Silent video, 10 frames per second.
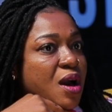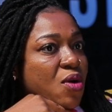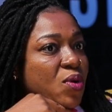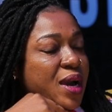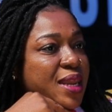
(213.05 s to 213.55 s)

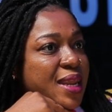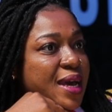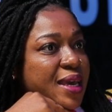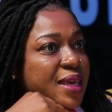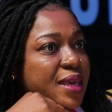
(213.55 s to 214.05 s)
How can
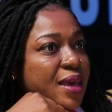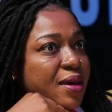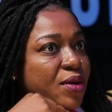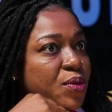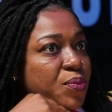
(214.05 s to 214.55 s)
I
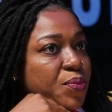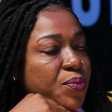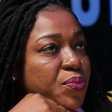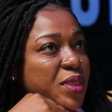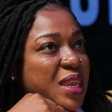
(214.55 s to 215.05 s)

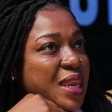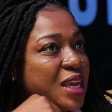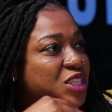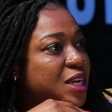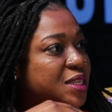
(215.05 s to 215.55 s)

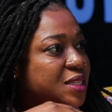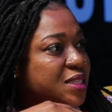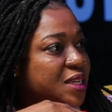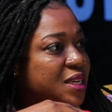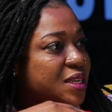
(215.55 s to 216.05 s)
nurture
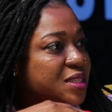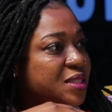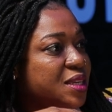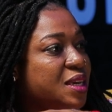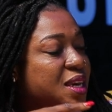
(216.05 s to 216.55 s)
these
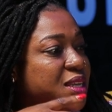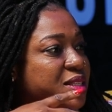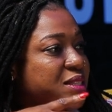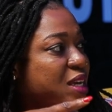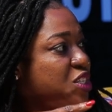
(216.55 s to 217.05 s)
kids
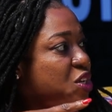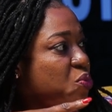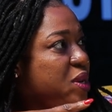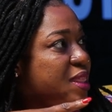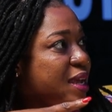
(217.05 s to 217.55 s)
in such a
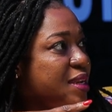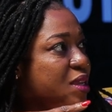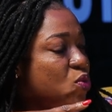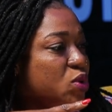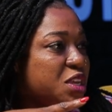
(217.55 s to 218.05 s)
way that
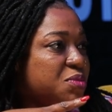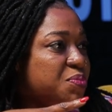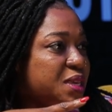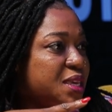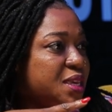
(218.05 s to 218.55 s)
they
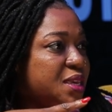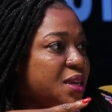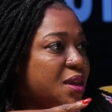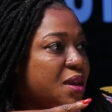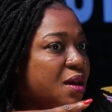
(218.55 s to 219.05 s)
wouldn't be
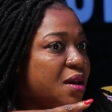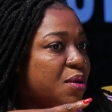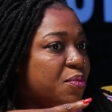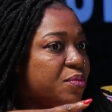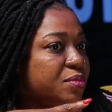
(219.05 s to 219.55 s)

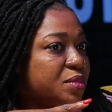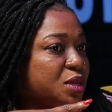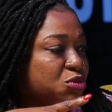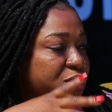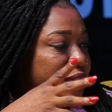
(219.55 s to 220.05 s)

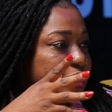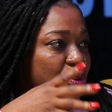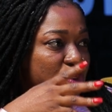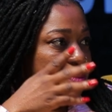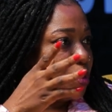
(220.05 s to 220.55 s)

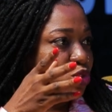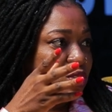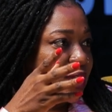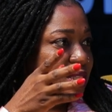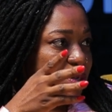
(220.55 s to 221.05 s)
they wouldn't be
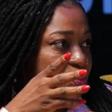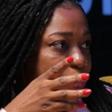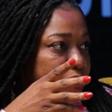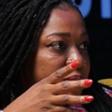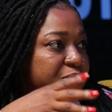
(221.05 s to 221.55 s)
societal
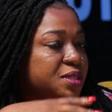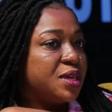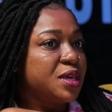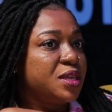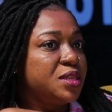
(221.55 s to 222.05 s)
problems.
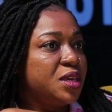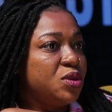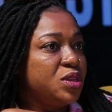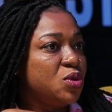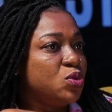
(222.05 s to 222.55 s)

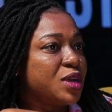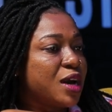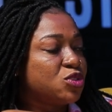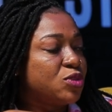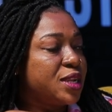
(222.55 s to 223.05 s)
They would
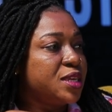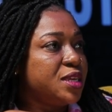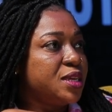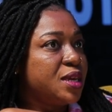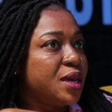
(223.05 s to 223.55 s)

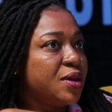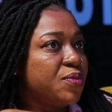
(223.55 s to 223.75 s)
actually